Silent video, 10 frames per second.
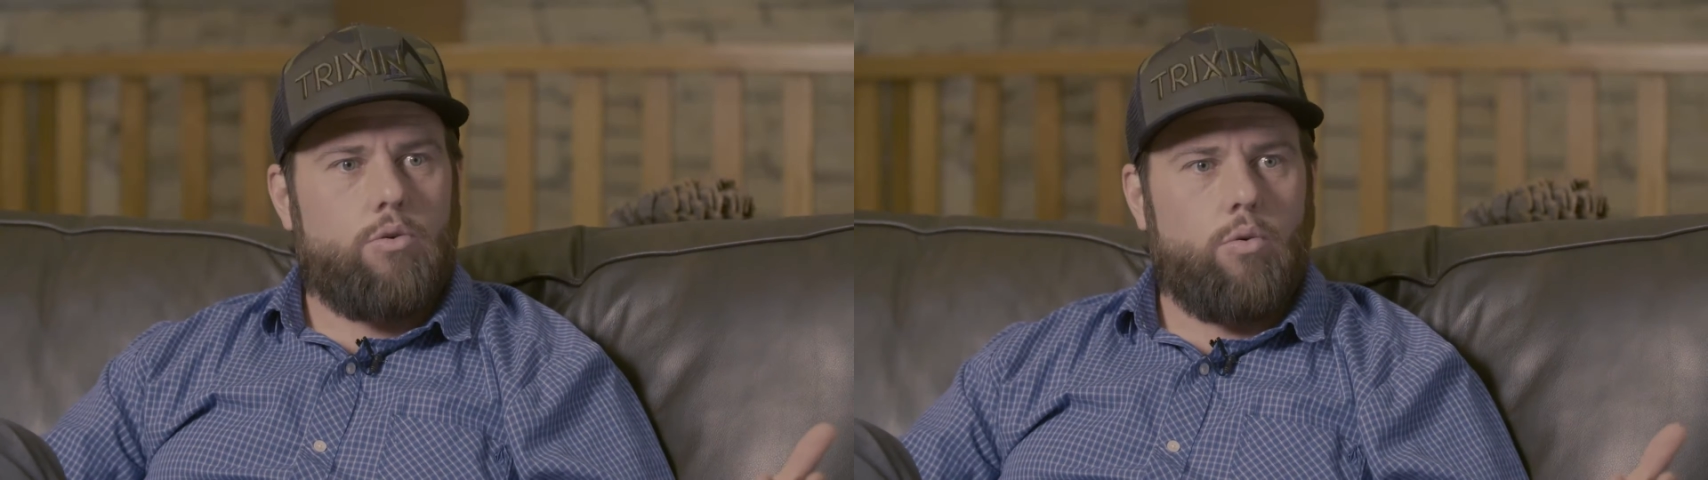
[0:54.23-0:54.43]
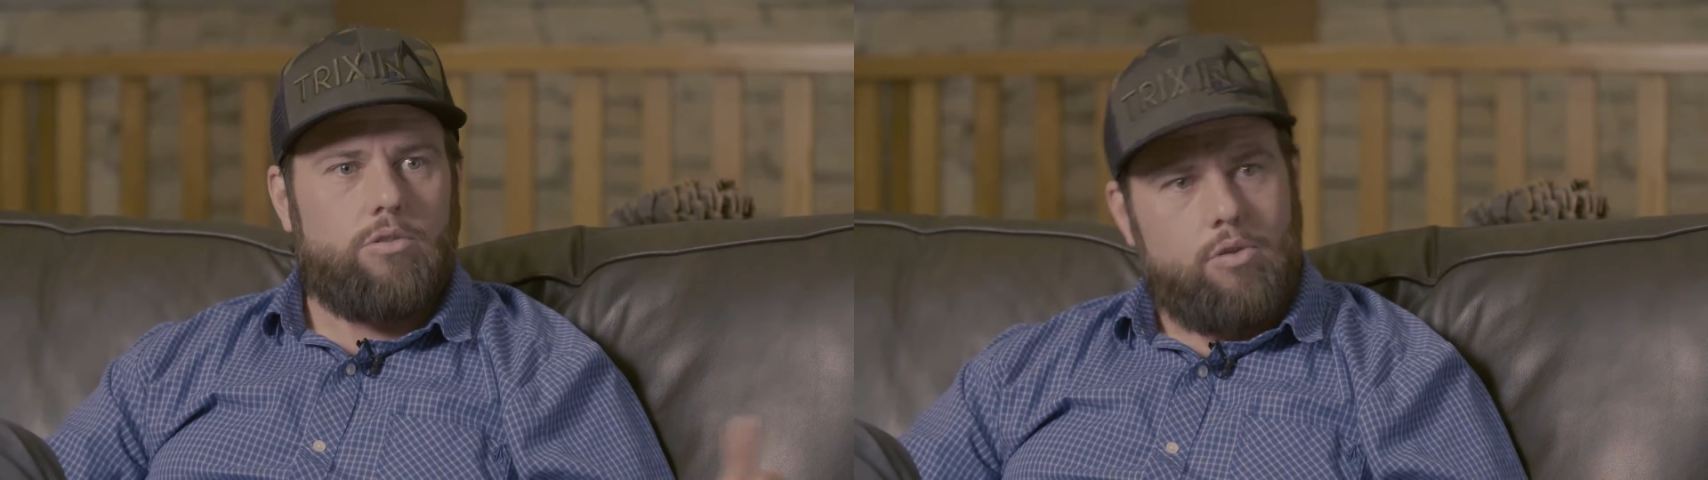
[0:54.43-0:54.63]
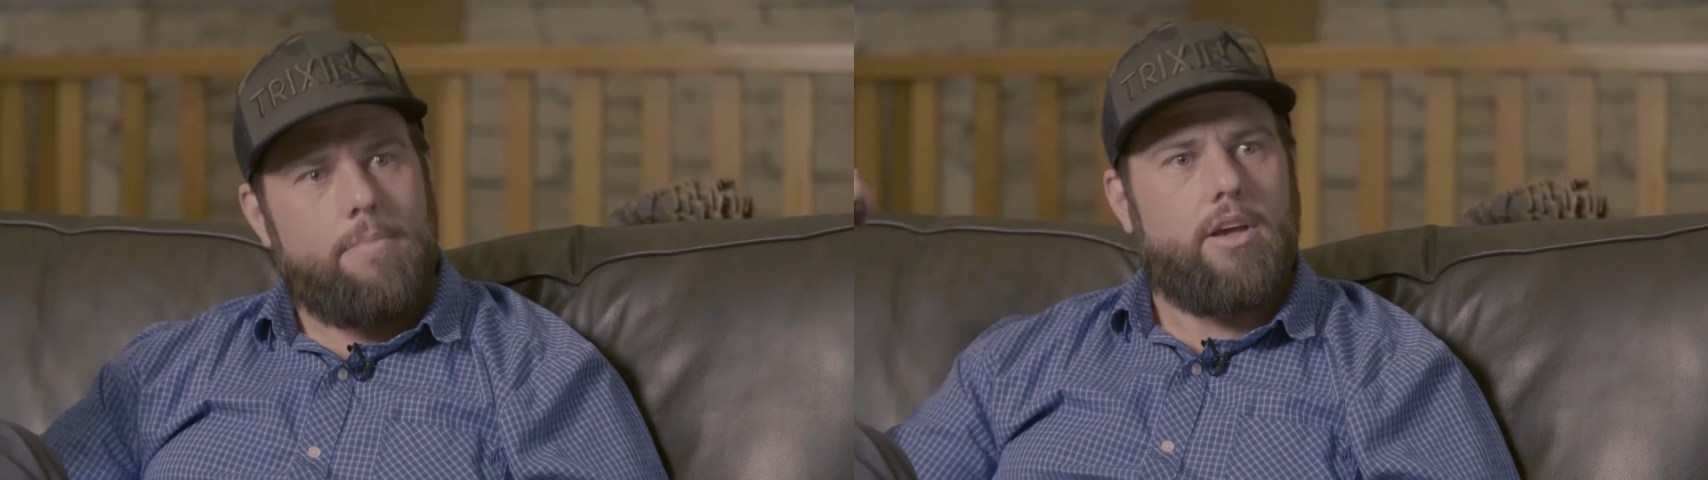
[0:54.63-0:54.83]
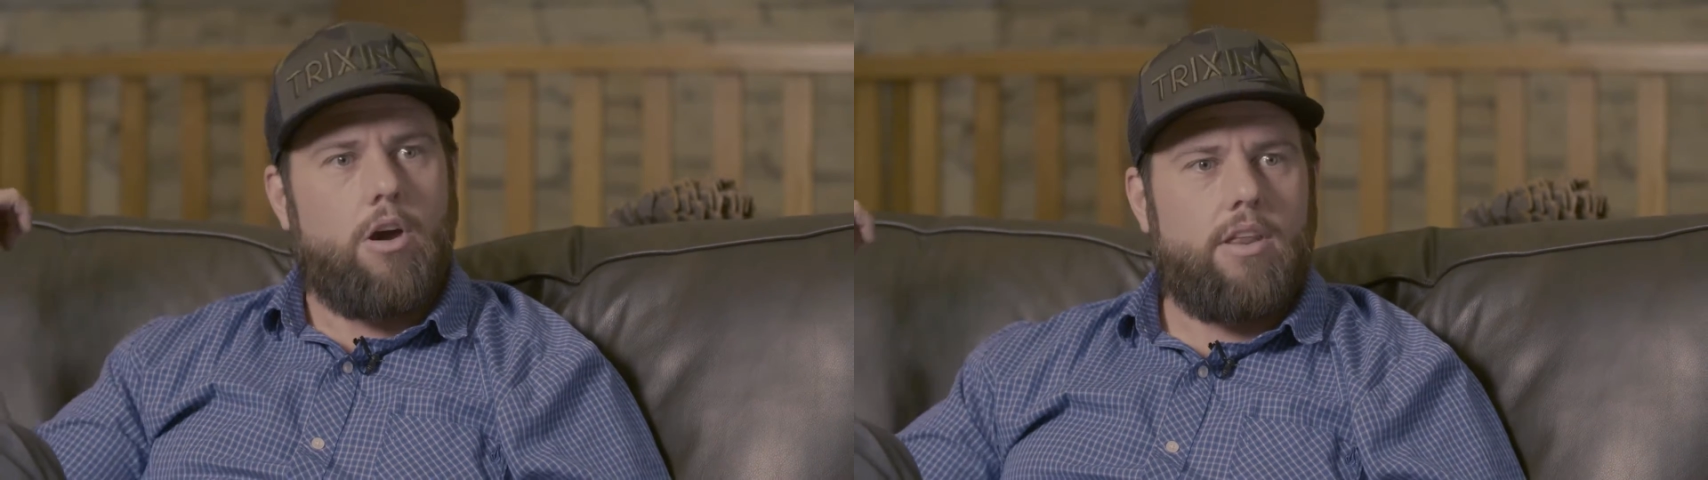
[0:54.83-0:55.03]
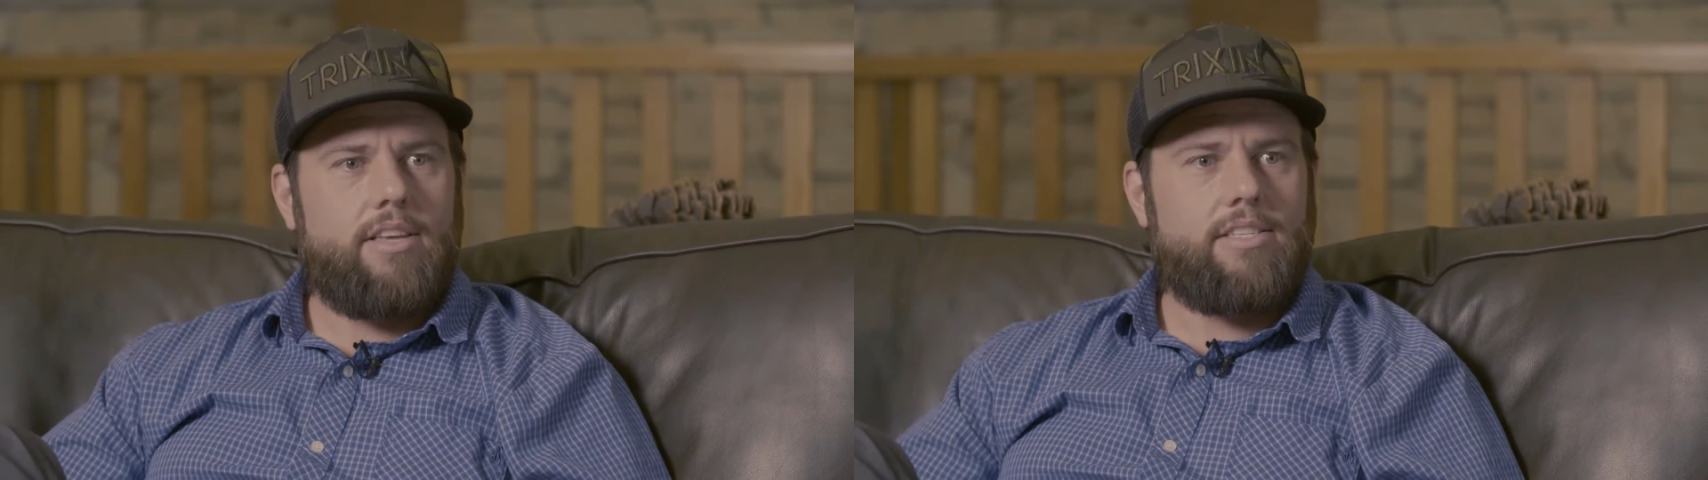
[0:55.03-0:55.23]
cool, so I'm going to
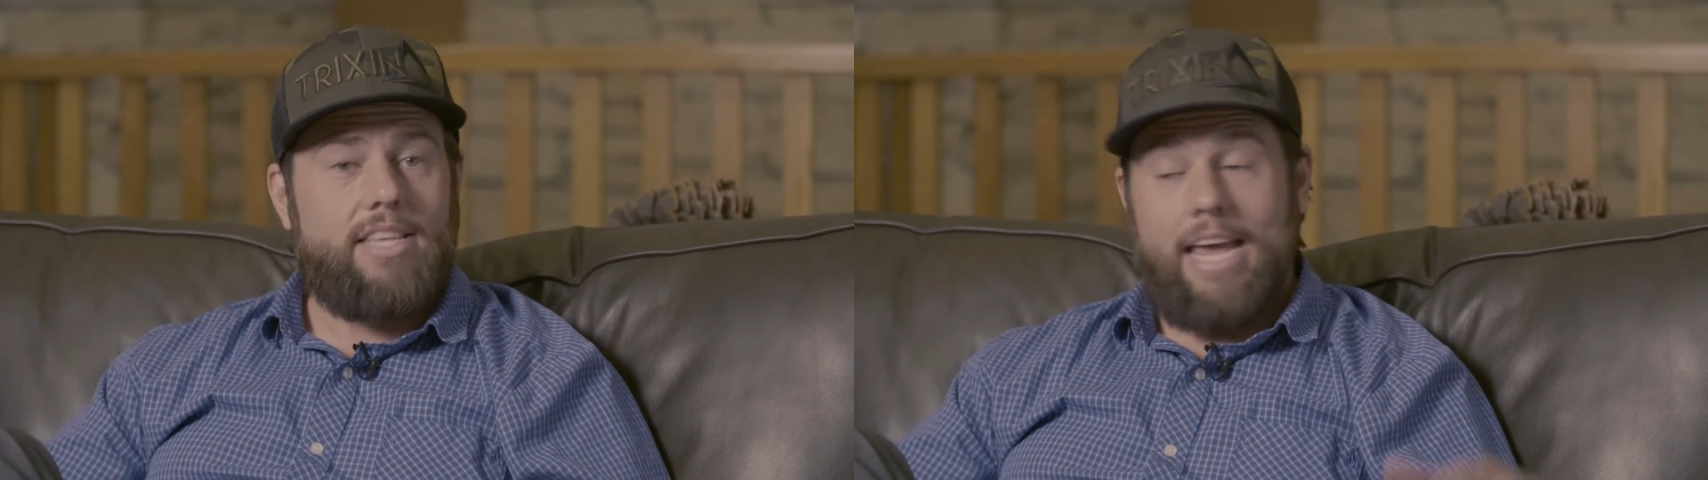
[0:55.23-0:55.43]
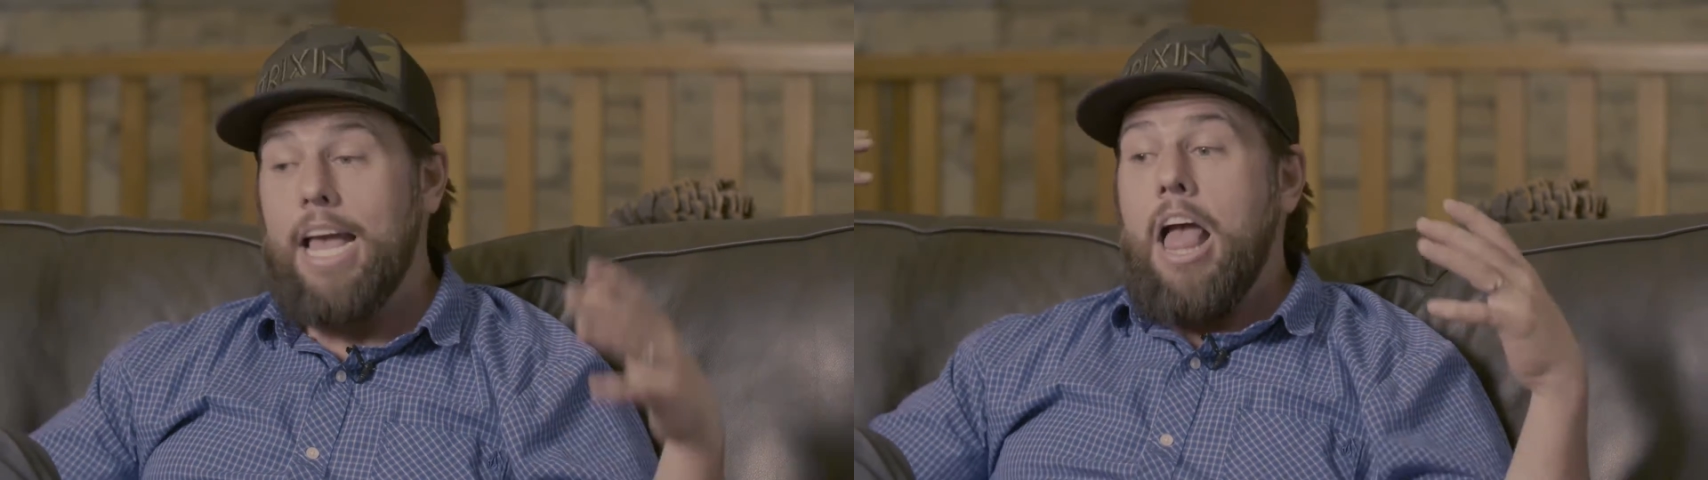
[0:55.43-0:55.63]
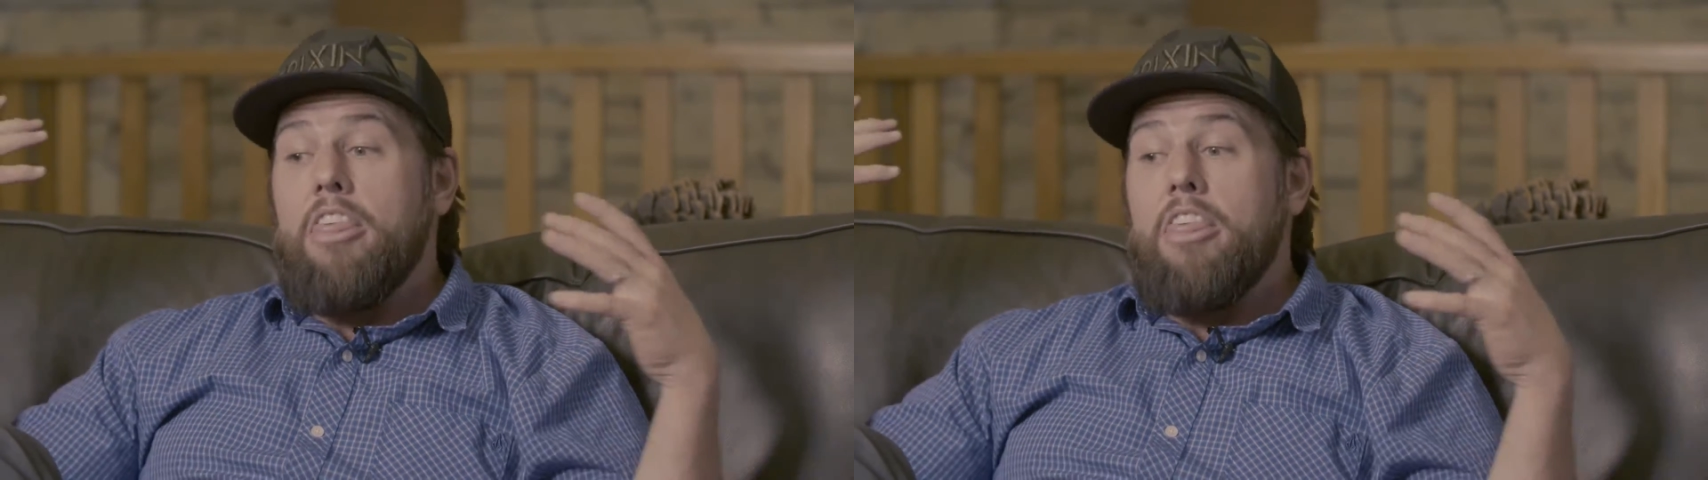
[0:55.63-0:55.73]
go to this thing.